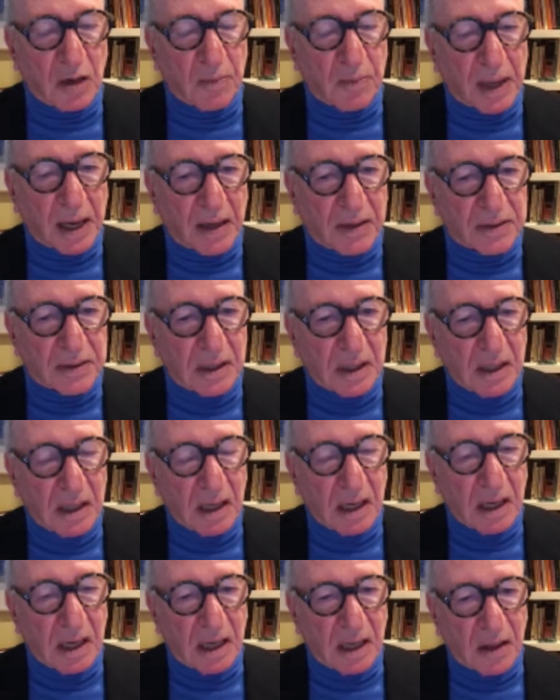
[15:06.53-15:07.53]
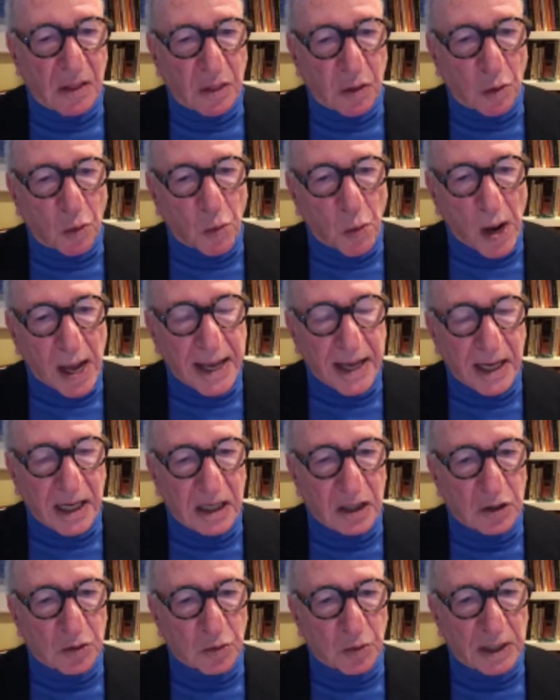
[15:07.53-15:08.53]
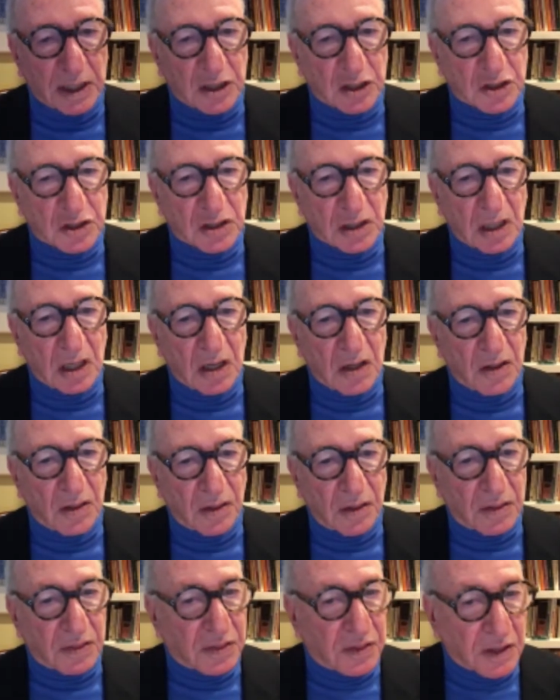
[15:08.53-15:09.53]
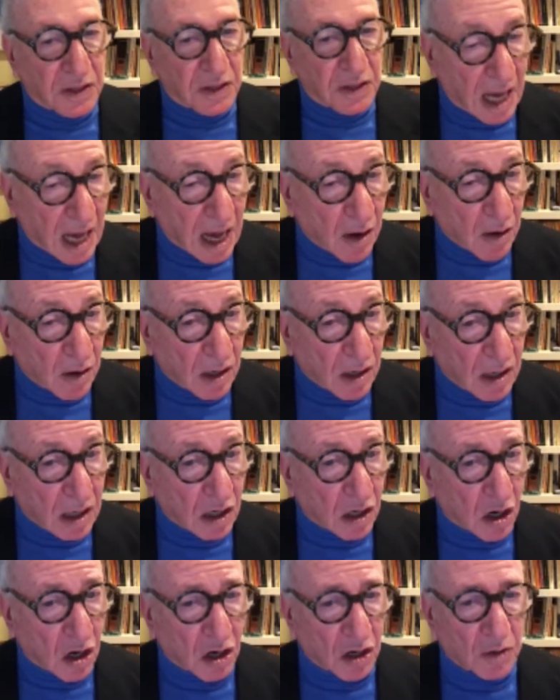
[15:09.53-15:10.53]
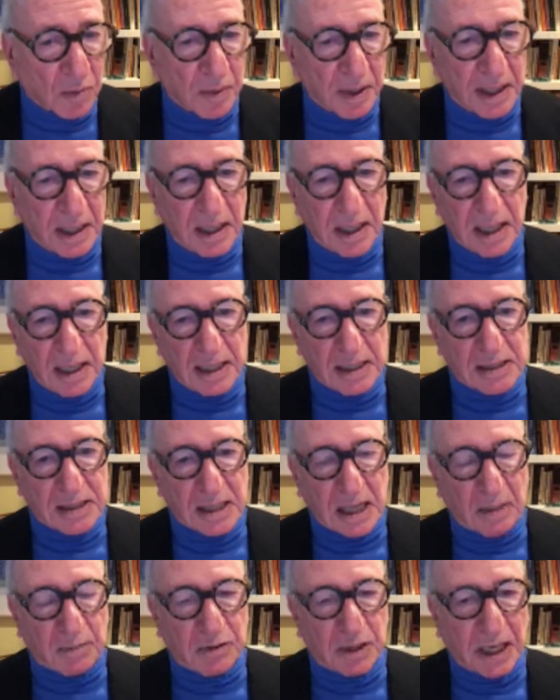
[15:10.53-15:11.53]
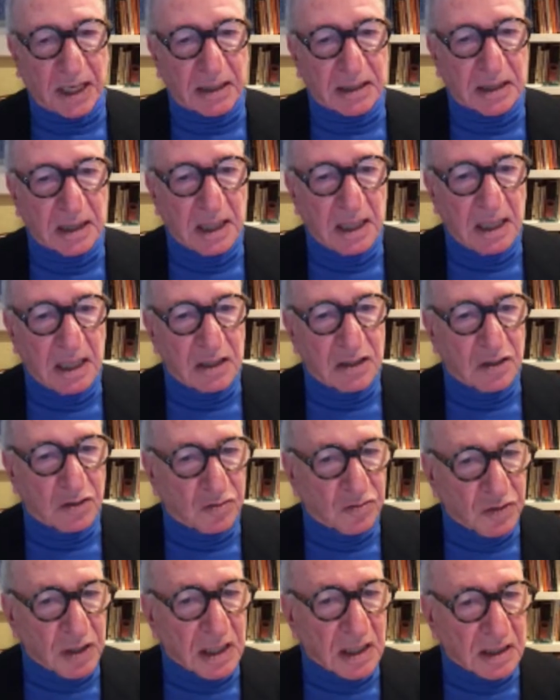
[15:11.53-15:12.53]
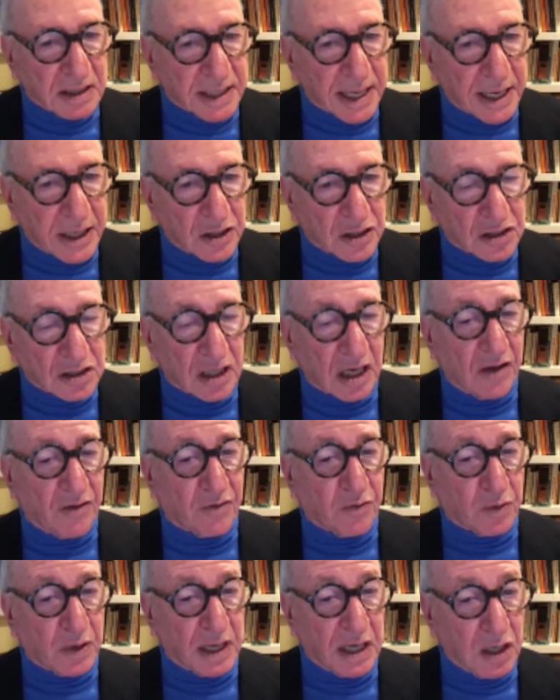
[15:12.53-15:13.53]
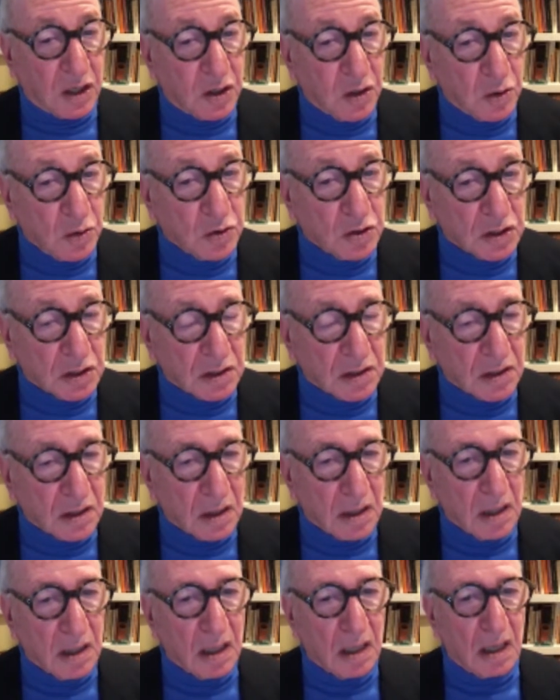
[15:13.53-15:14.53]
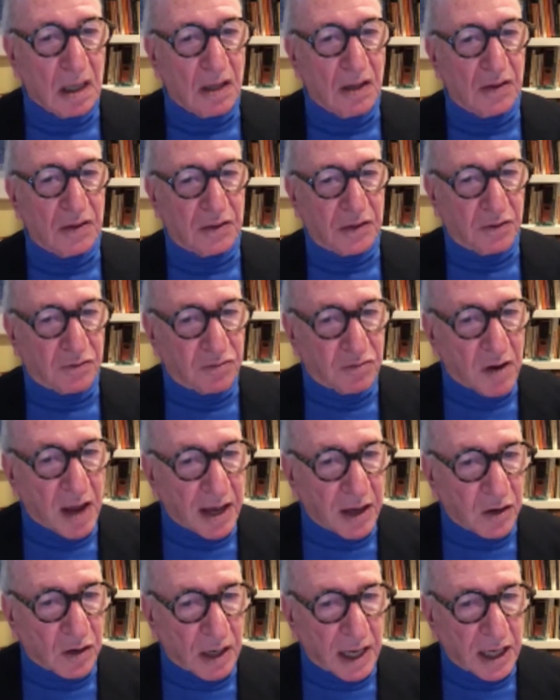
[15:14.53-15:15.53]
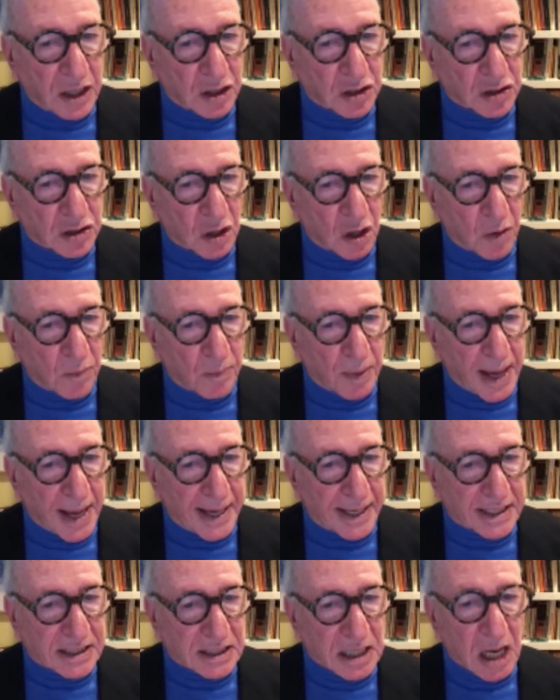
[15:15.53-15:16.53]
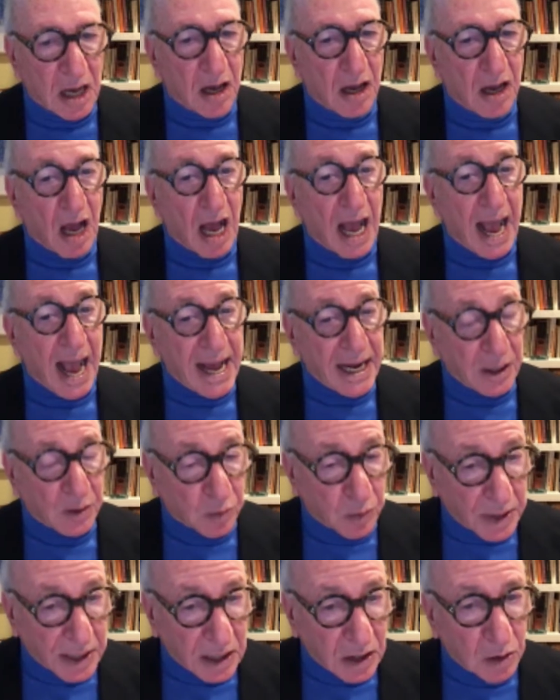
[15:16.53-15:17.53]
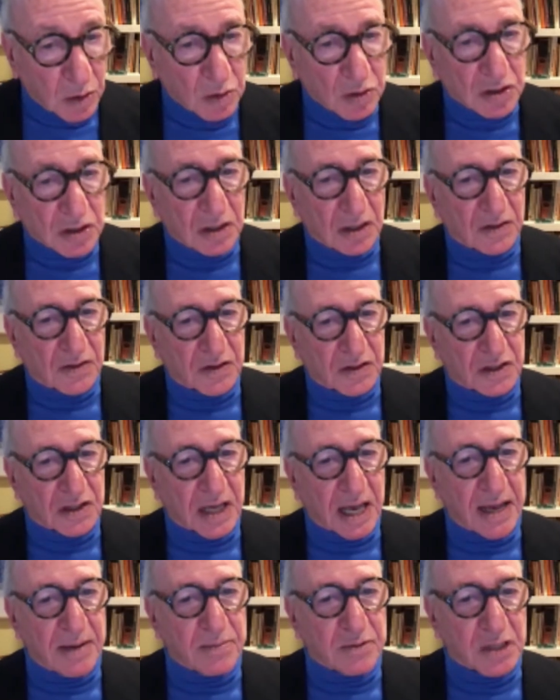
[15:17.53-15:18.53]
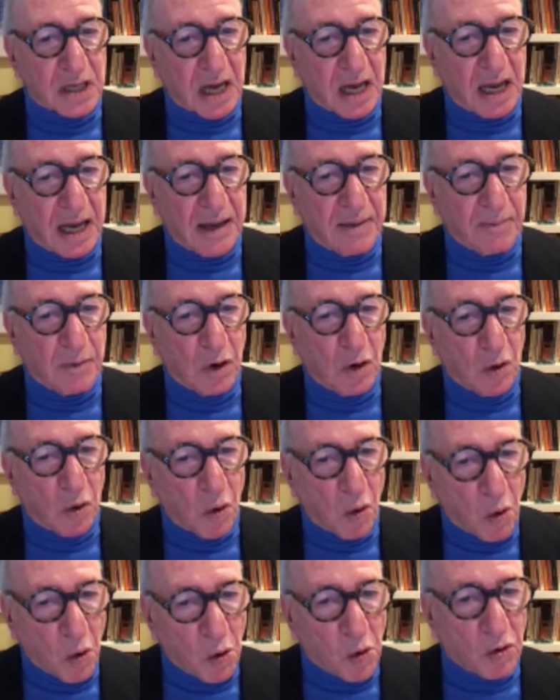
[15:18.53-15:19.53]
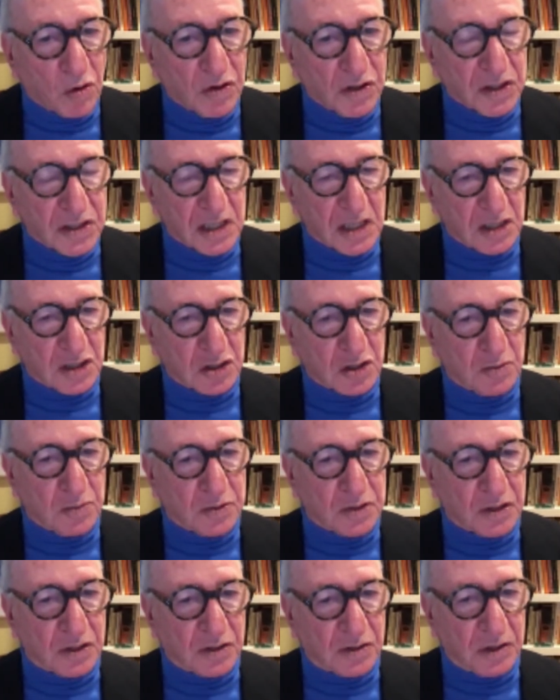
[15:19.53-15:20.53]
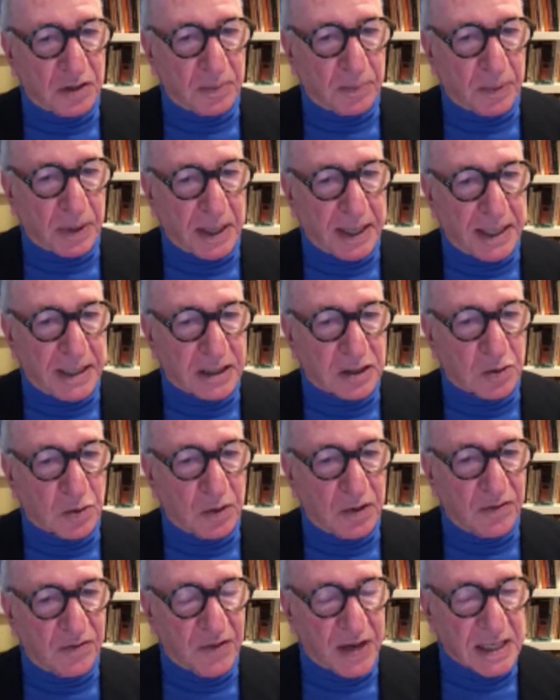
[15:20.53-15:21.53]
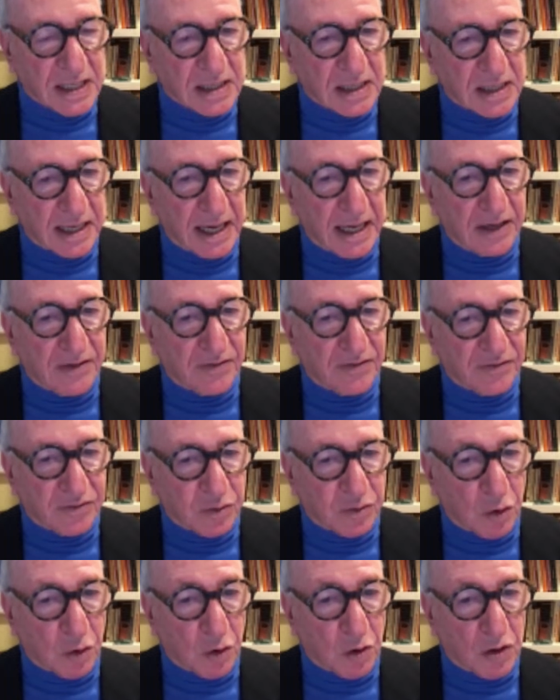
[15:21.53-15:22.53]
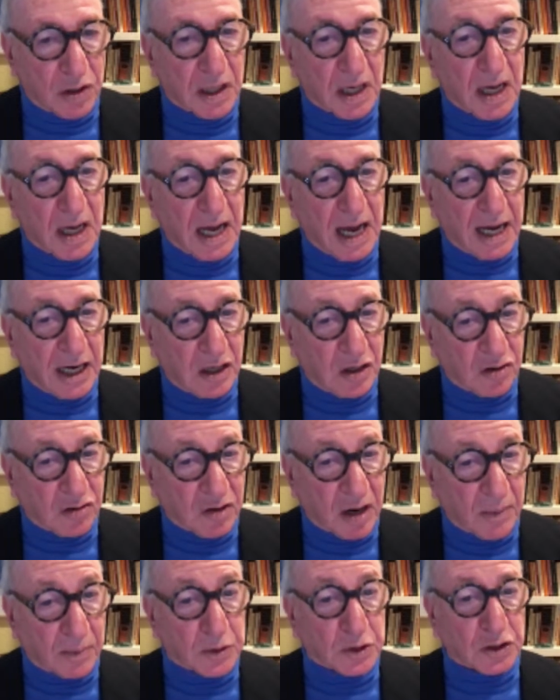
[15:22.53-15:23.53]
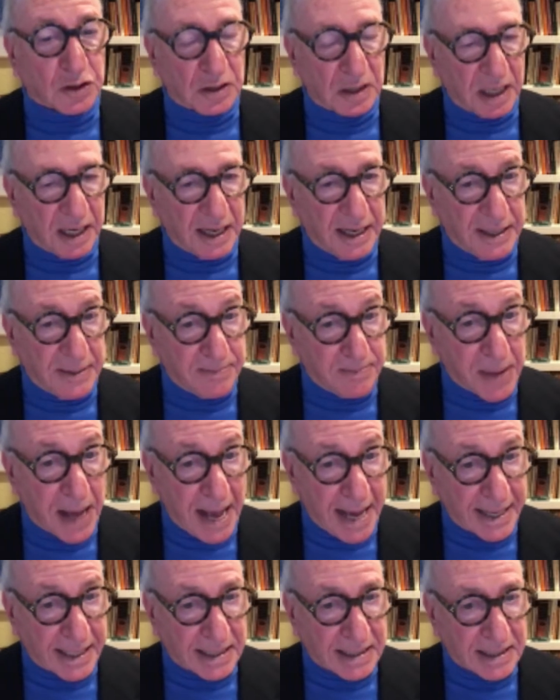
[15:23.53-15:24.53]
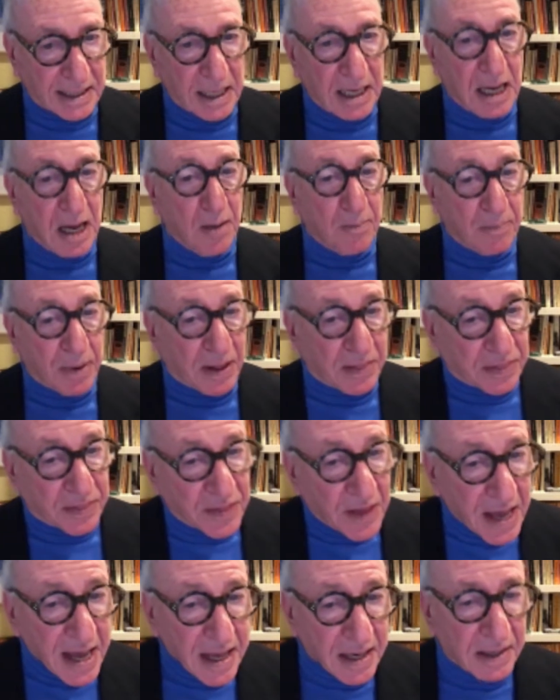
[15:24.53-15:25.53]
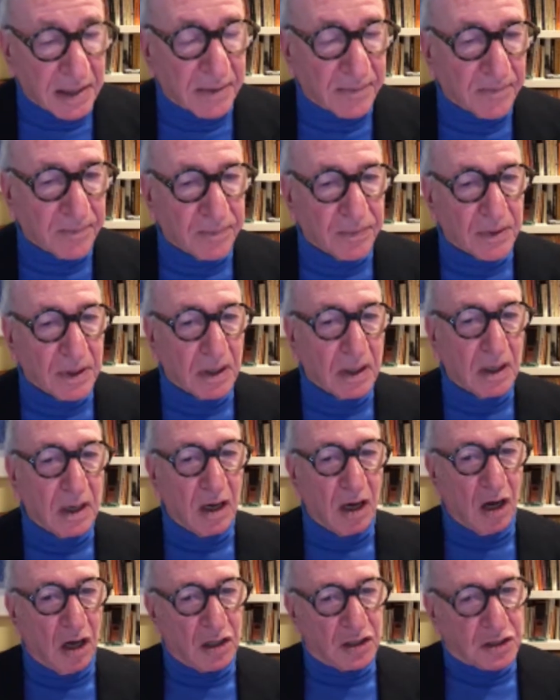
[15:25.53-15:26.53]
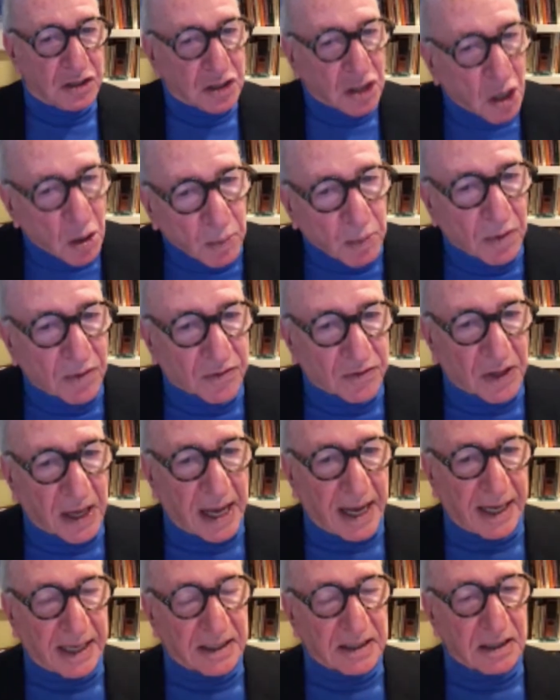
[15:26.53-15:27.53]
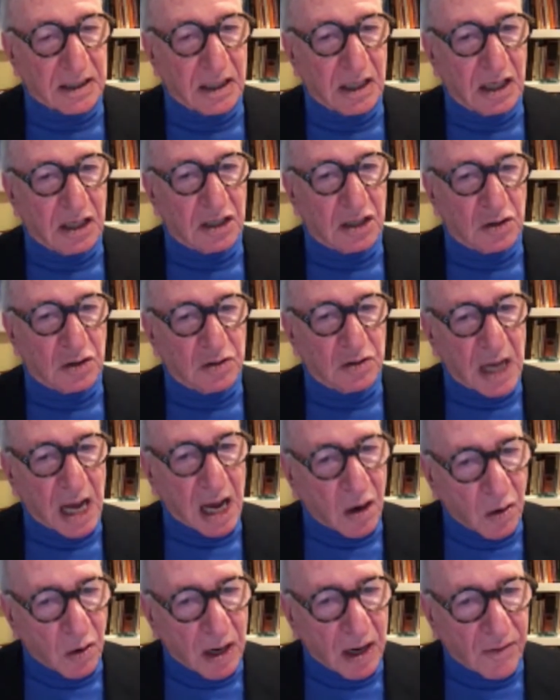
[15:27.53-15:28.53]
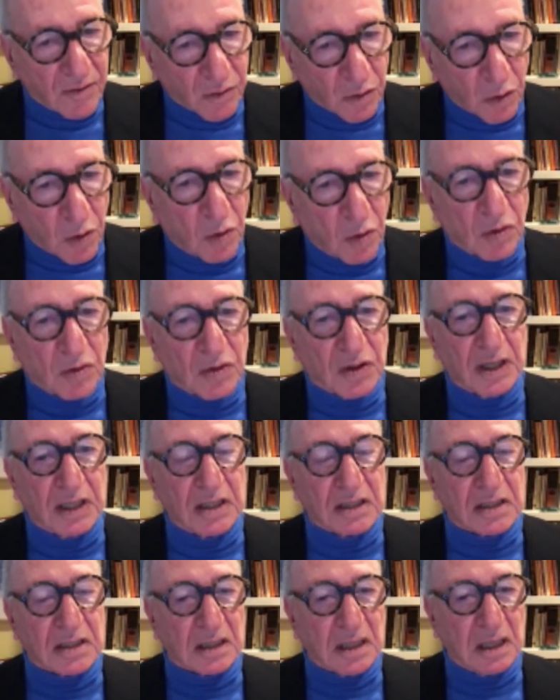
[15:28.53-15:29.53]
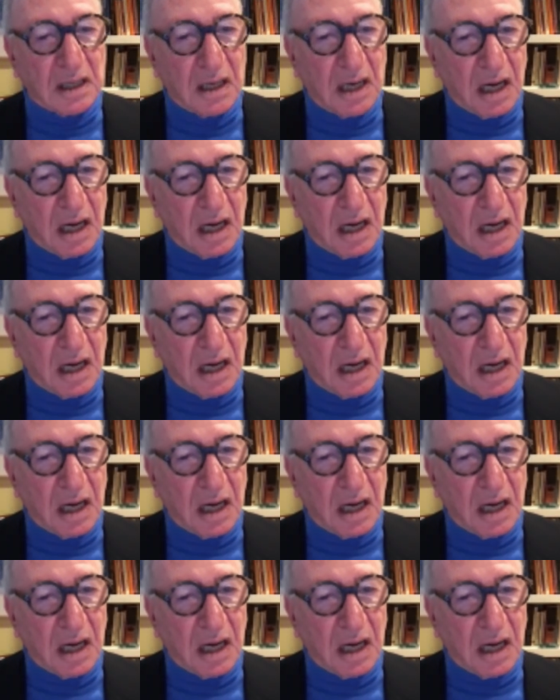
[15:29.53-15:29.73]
about the way in which our economy is subject to real dangers if we loosen the regulation on banks and we loosen at the same time all the systems that are in place to investigate fraud and corruption in banks. But then, on top of that, you now have all these